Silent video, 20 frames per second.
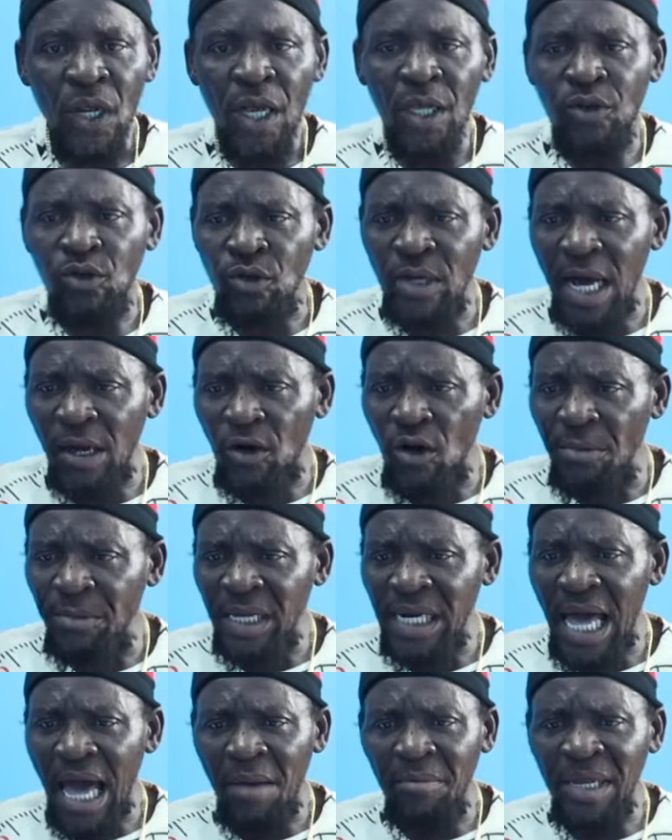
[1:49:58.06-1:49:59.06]
It would have come
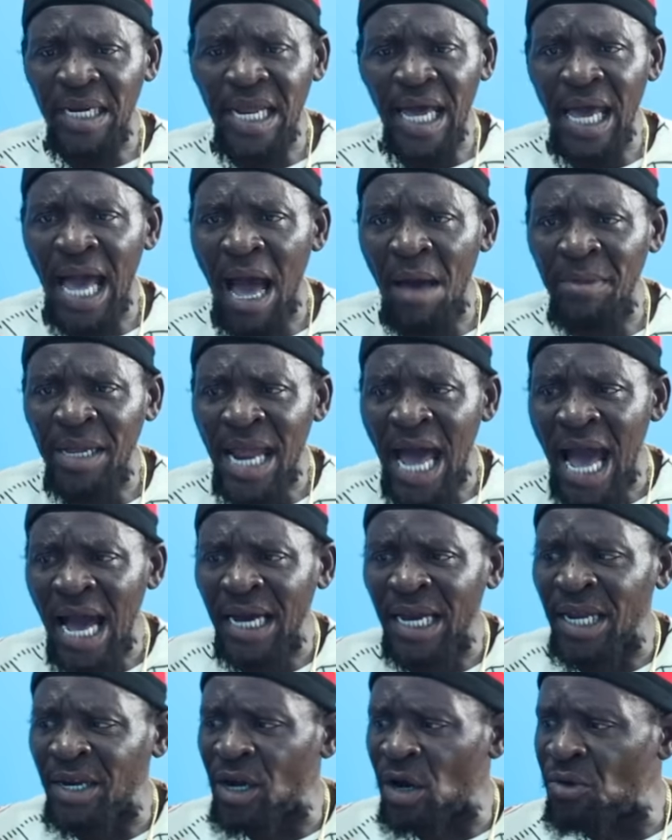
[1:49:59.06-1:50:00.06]
in like me there and I
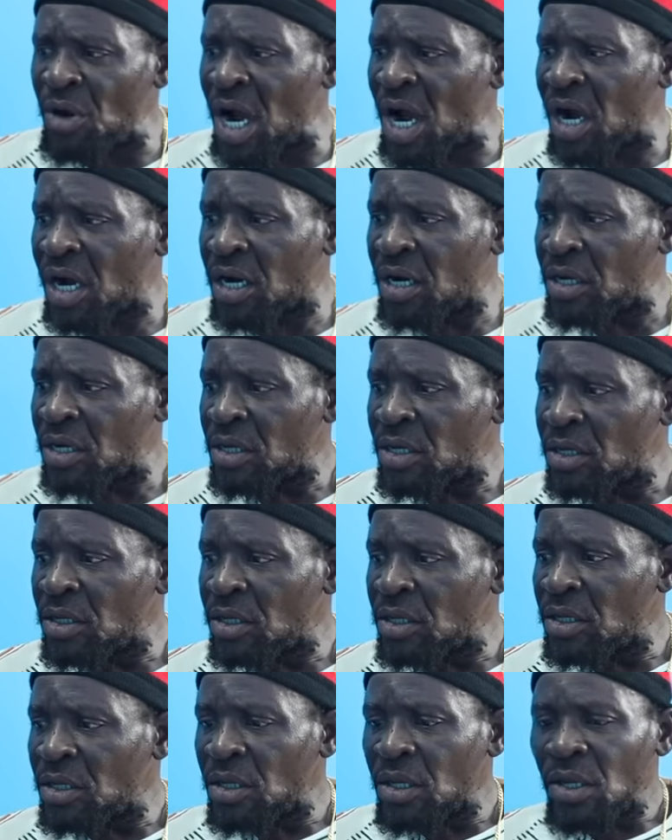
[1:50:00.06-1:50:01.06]
don't get no work.
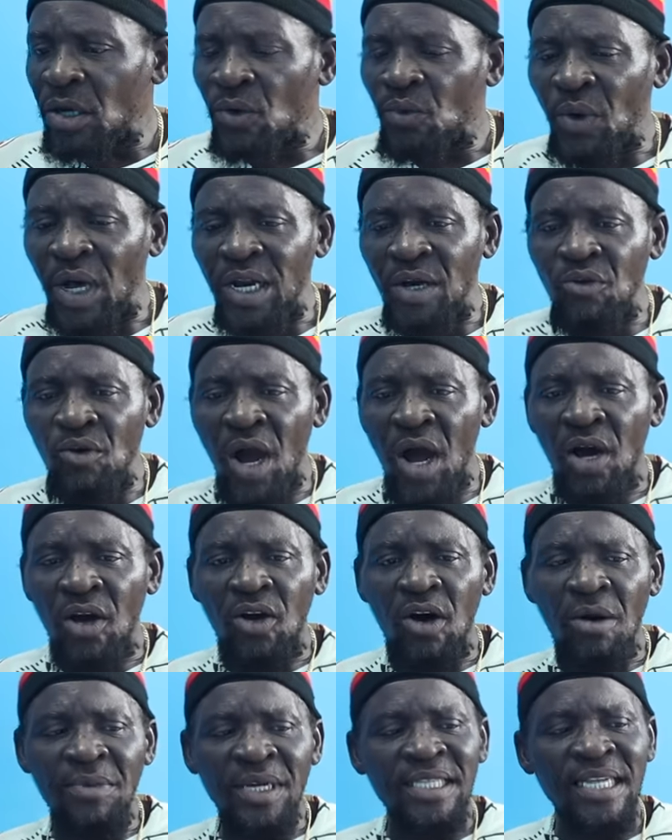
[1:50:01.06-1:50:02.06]
When the
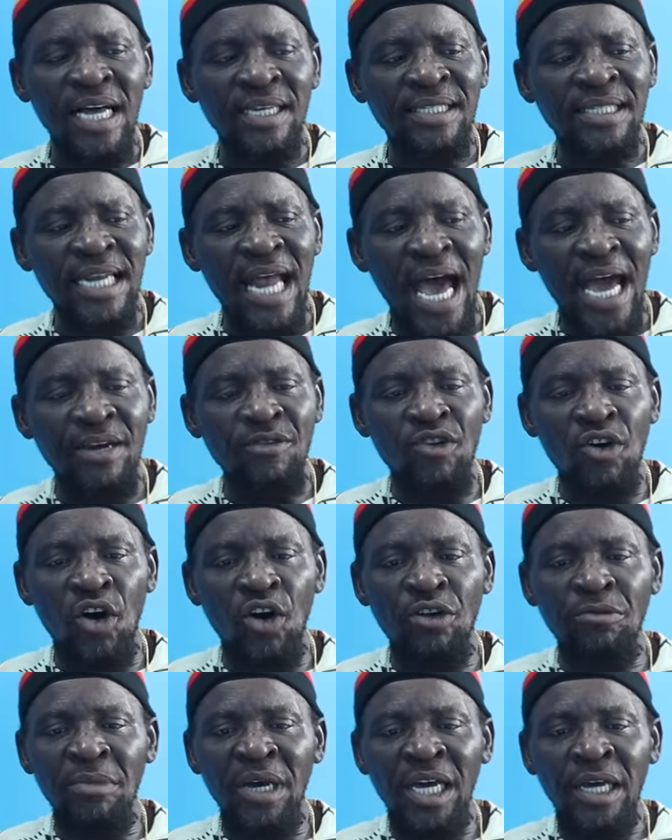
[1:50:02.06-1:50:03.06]
work come it a slide
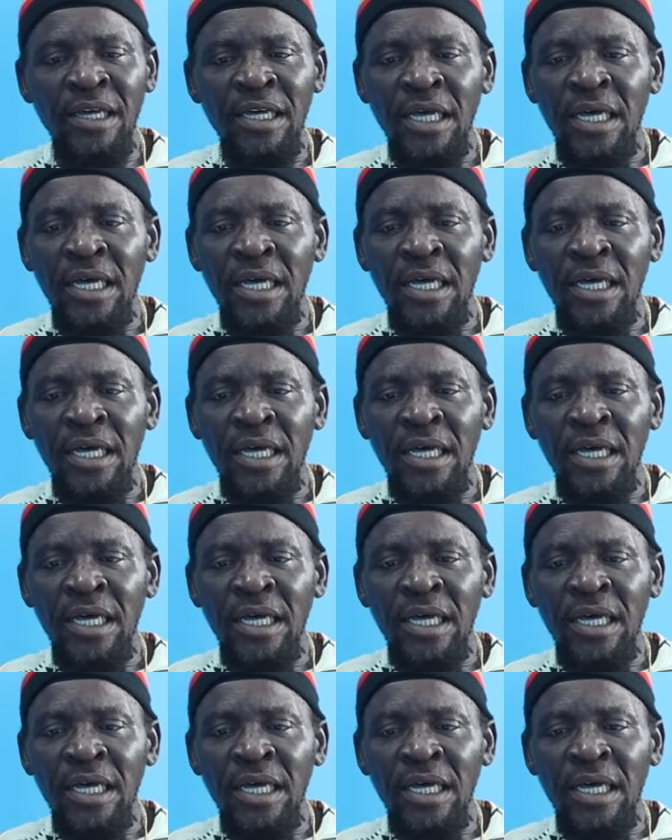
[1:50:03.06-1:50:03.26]
round me.